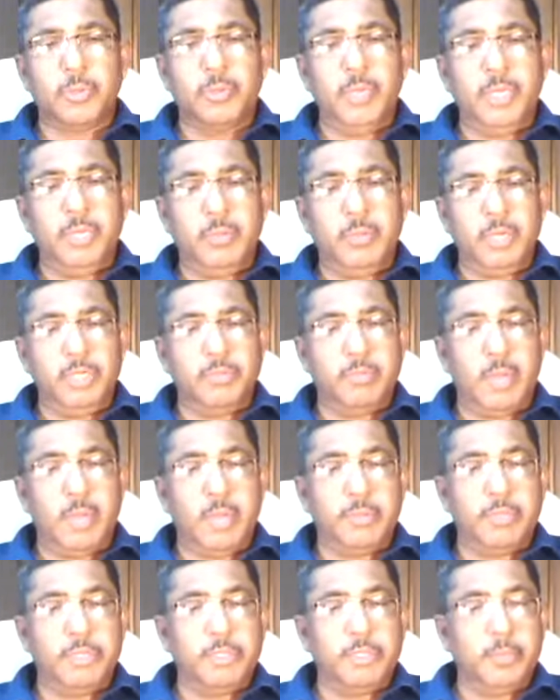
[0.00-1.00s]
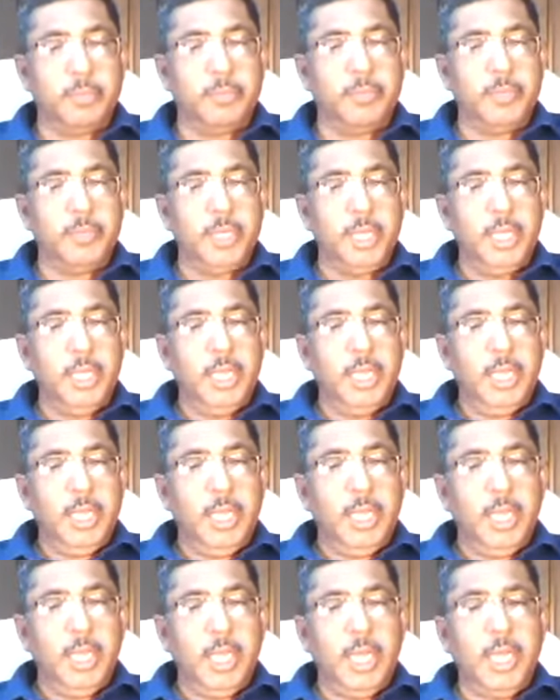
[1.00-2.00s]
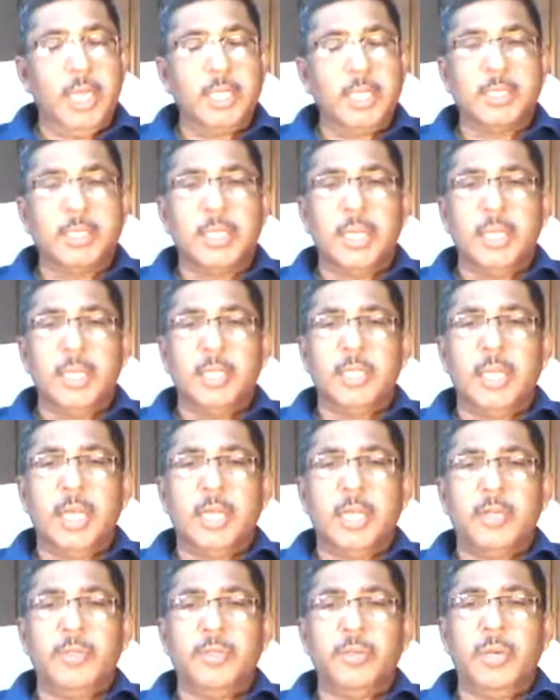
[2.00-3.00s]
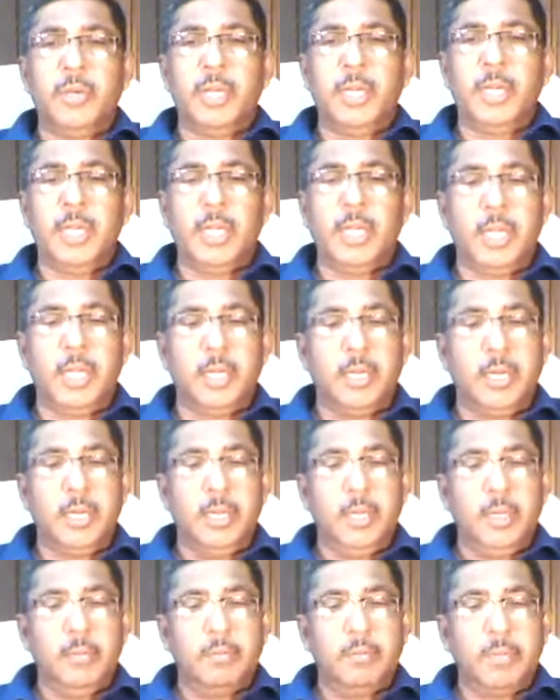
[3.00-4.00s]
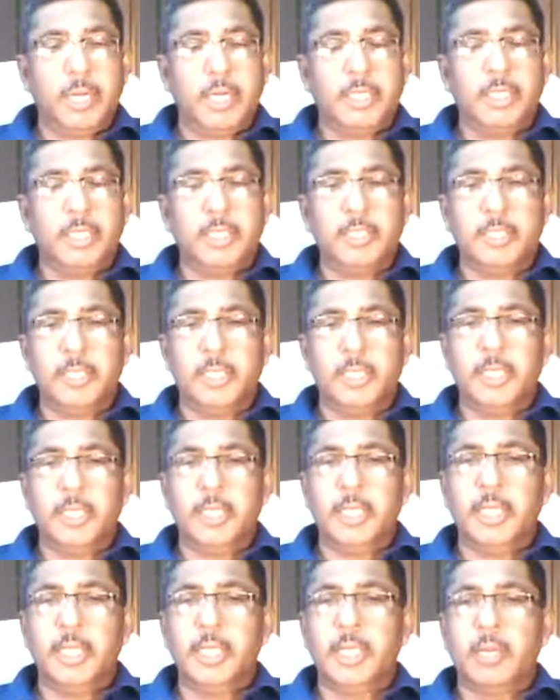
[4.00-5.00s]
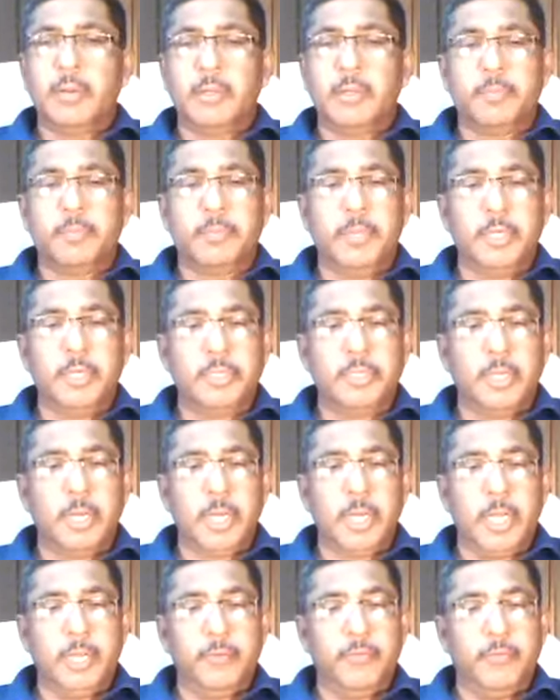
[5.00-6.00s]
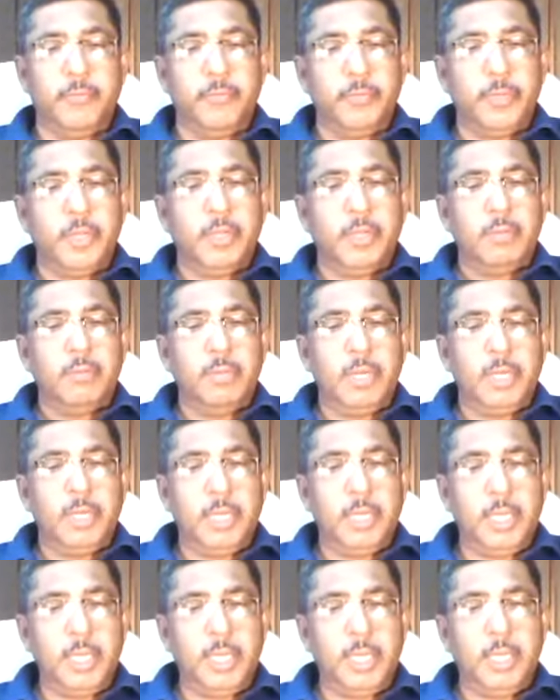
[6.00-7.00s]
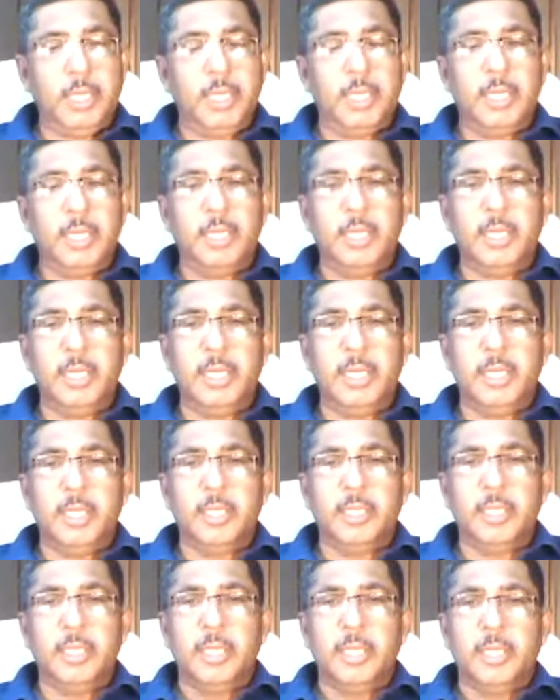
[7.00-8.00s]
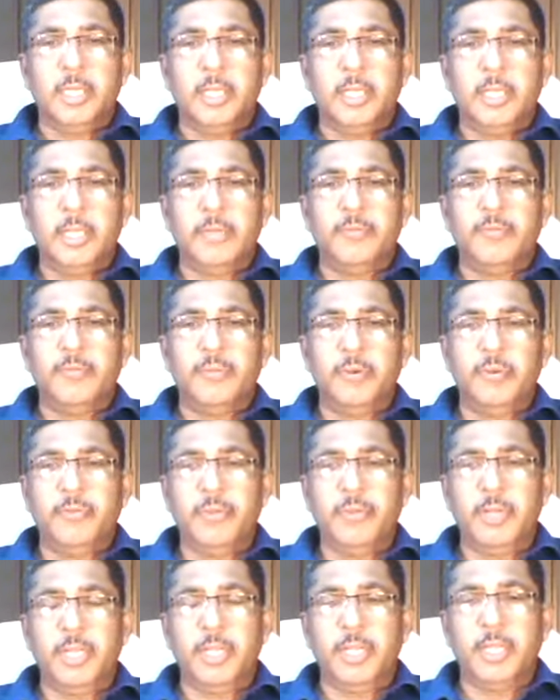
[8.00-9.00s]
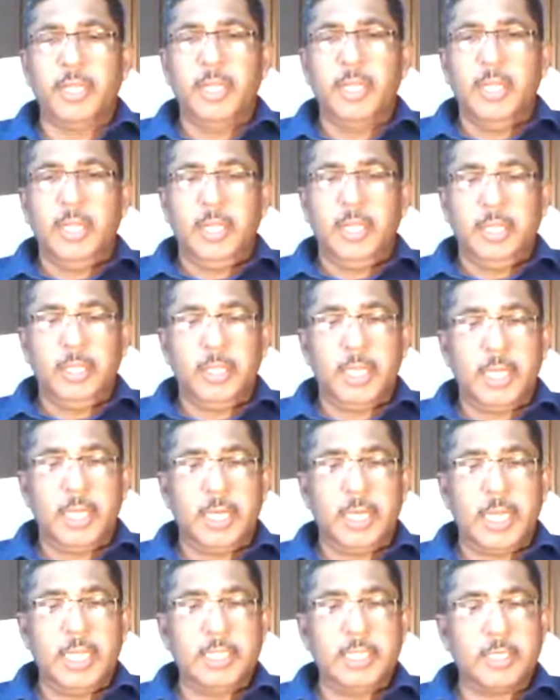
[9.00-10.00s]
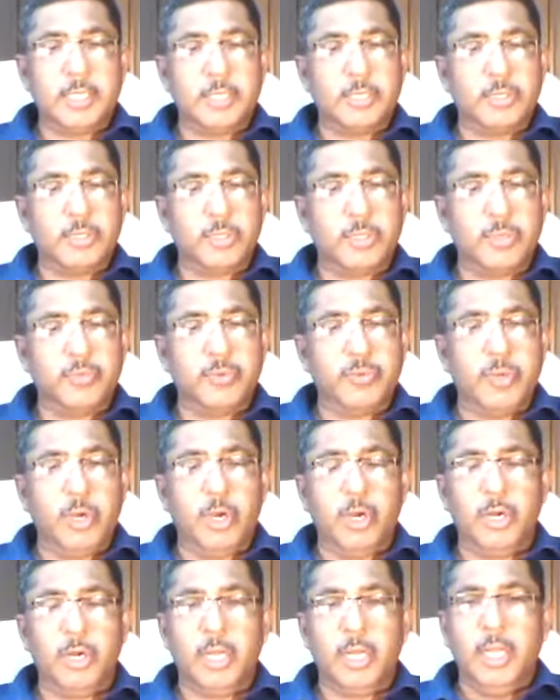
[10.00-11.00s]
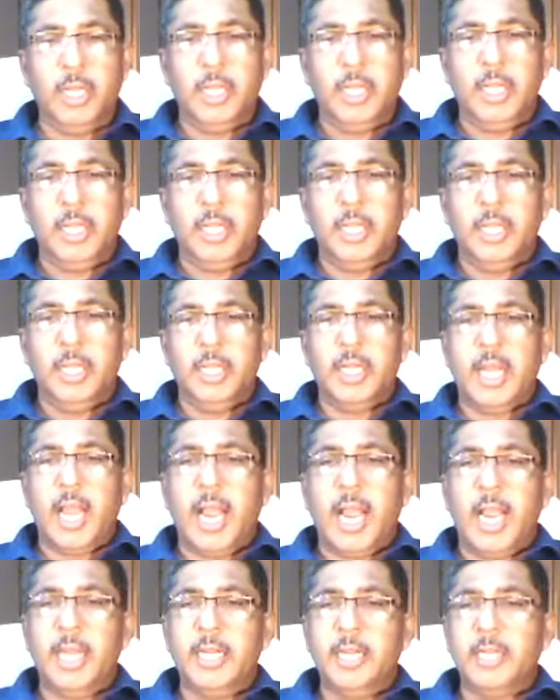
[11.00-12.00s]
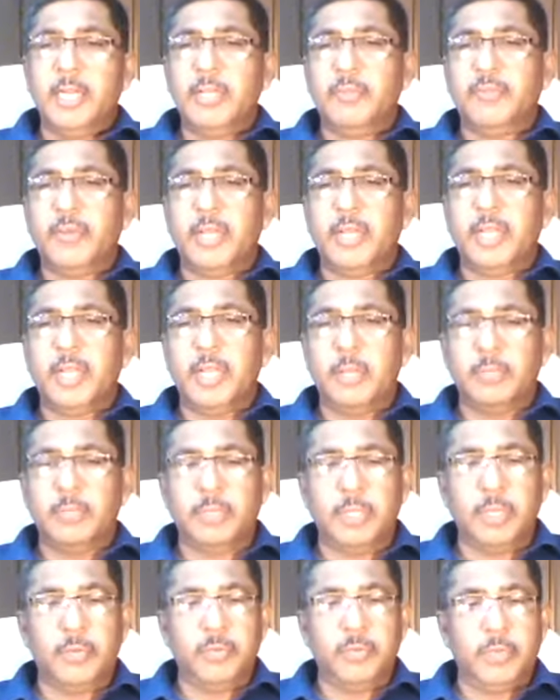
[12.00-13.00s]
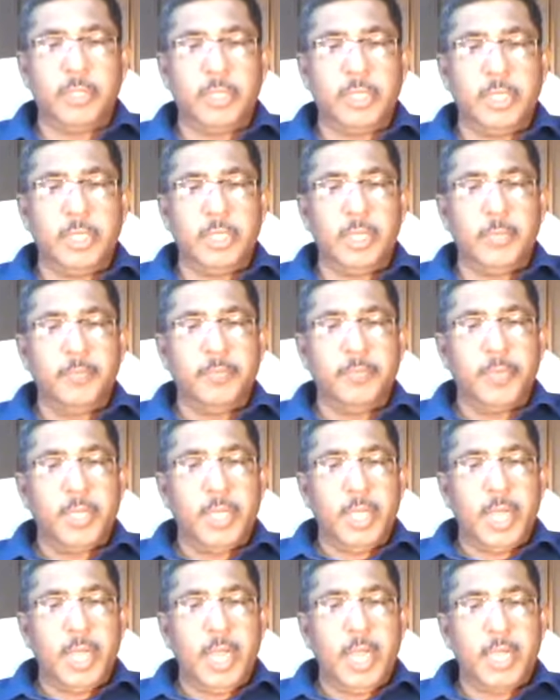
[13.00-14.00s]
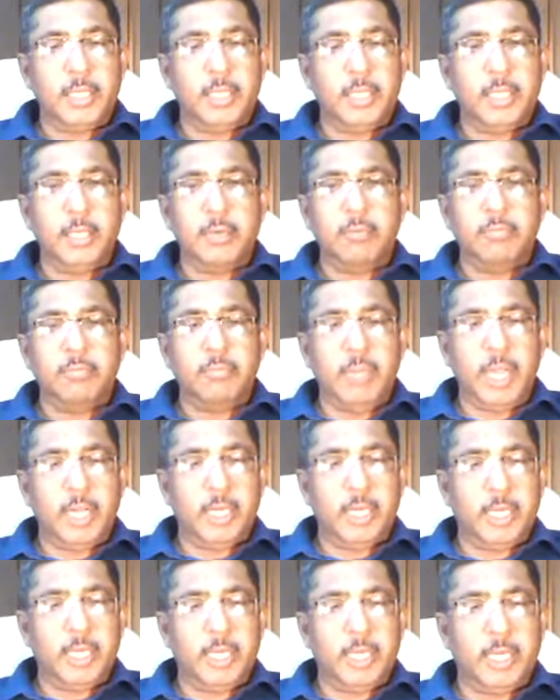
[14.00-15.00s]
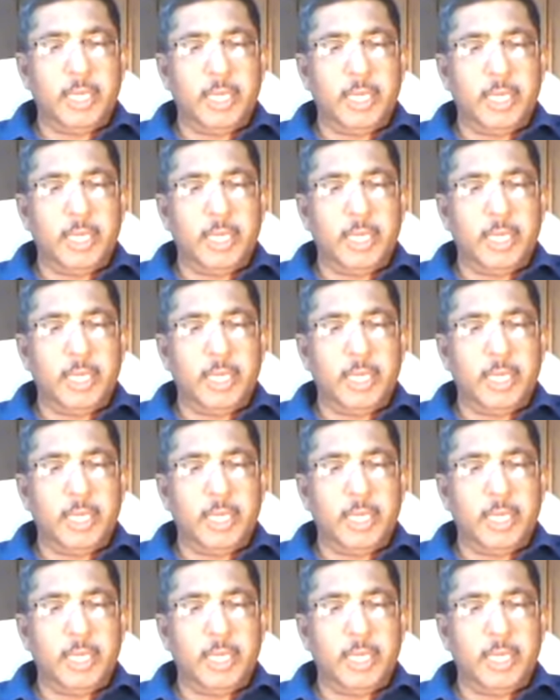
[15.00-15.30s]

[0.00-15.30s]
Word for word: or believers' baptism, as that you and I are practicing in our personal life. But he did it in fulfilling the righteousness of God in identifying himself with the other mankind.